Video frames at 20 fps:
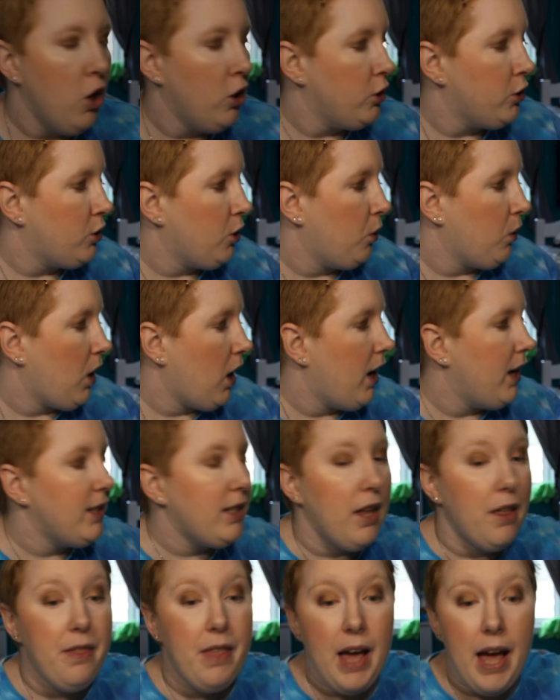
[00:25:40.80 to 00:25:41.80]
So
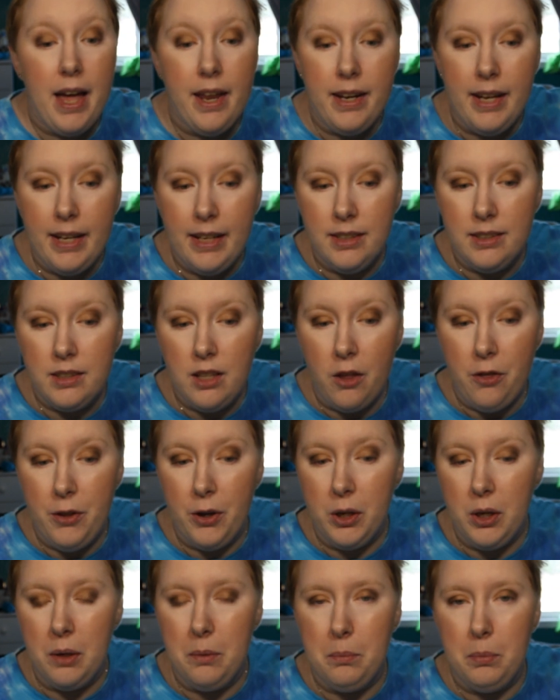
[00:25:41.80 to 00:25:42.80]
guys, that is
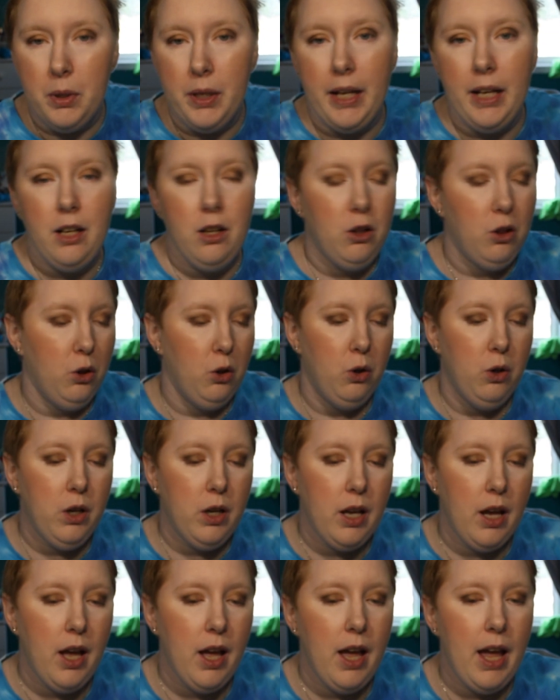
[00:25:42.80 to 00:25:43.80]
the completed
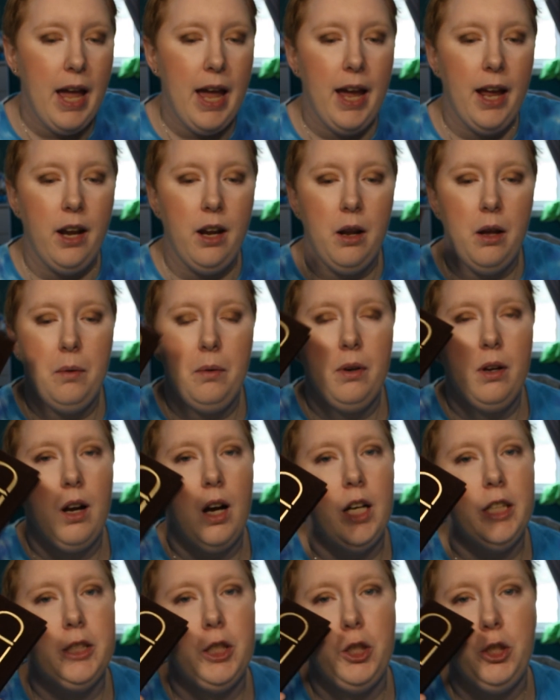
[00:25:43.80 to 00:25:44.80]
look, and
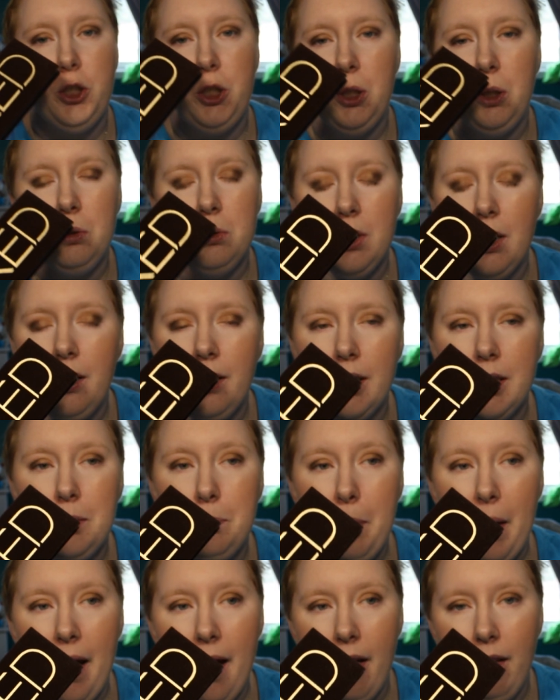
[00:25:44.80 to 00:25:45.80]
guys, using this
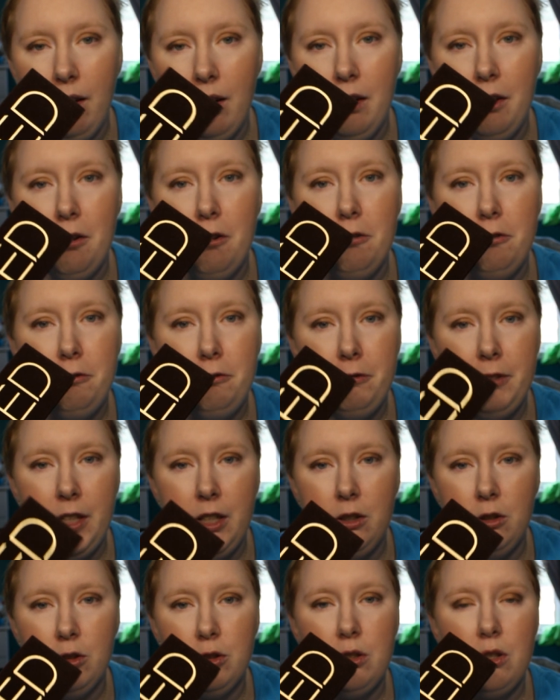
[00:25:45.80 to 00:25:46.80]
palette
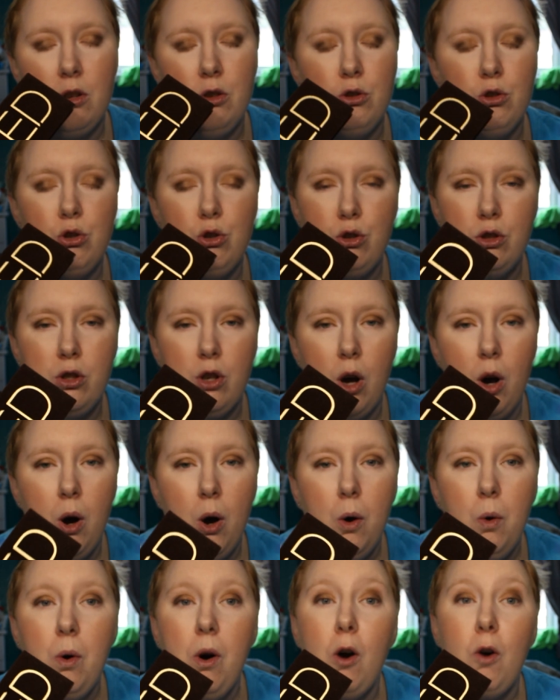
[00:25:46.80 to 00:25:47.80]
feels
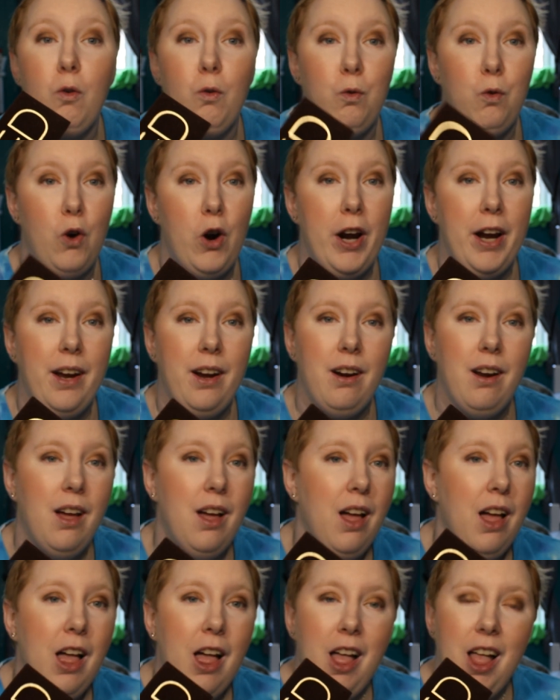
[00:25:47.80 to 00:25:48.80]
so right
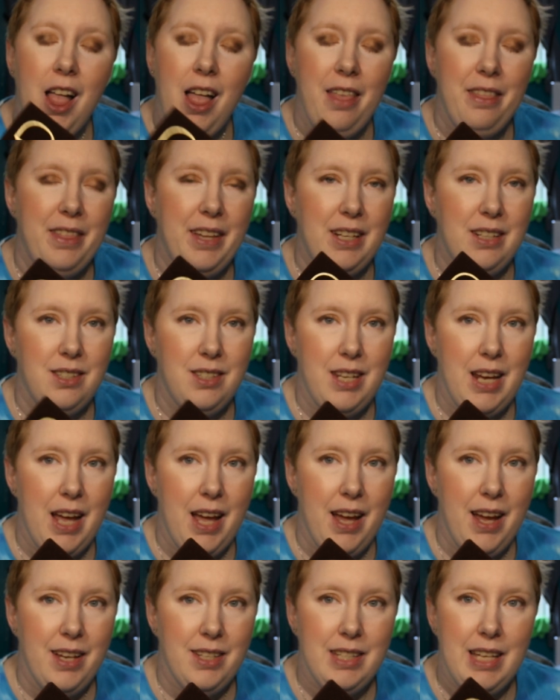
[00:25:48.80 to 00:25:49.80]
these
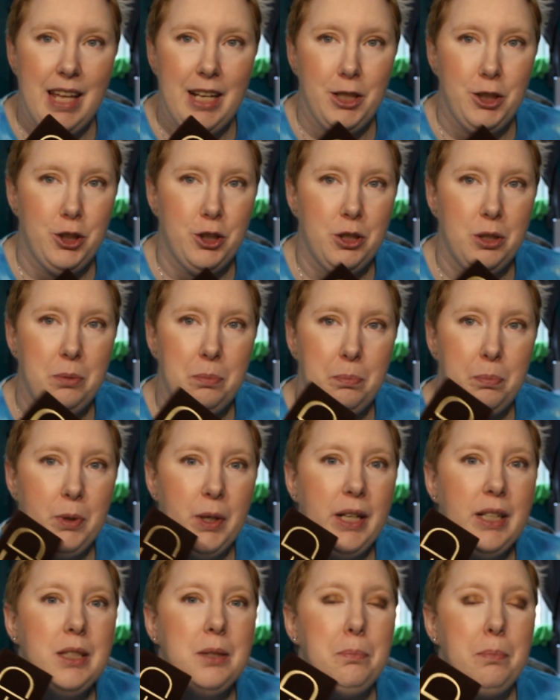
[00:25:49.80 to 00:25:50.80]
days, and it just
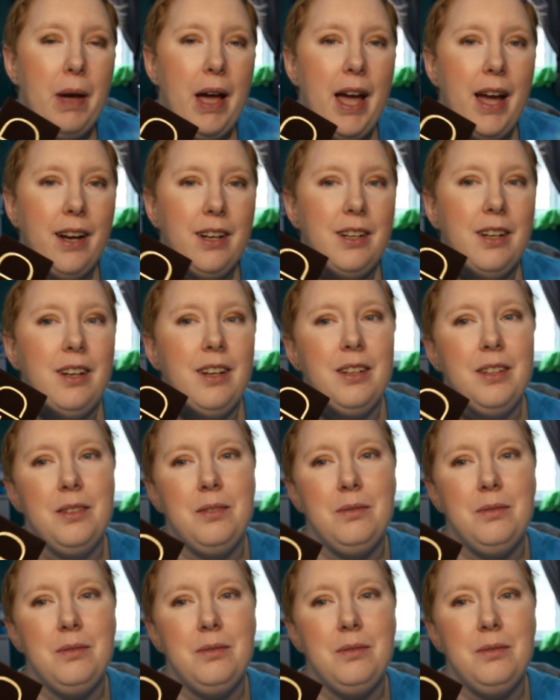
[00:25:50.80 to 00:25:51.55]
brings back